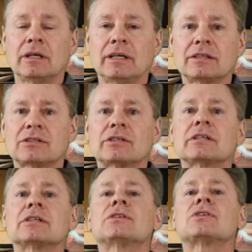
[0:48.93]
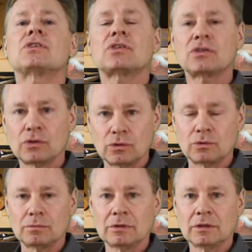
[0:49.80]
is to
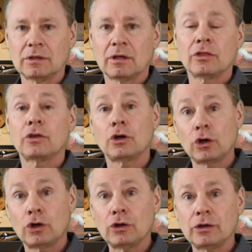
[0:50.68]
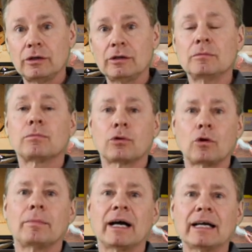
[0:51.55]
consume the good
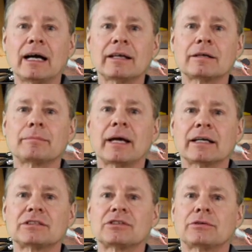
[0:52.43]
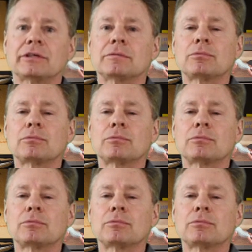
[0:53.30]
probiotic bacteria.